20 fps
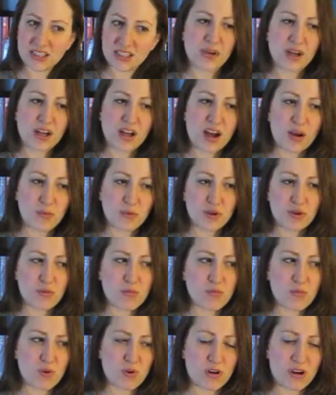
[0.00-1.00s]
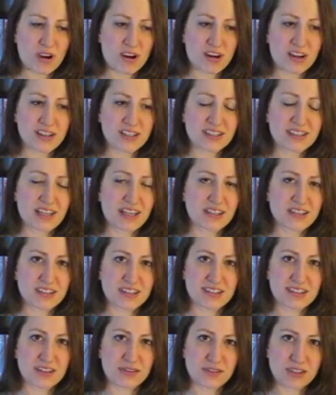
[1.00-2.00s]
a couple more
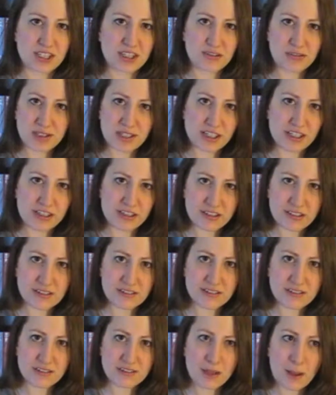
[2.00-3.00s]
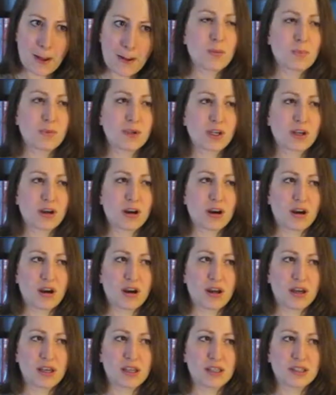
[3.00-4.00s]
sensitivity readers,
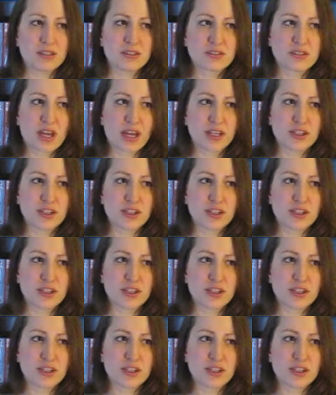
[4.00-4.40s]
because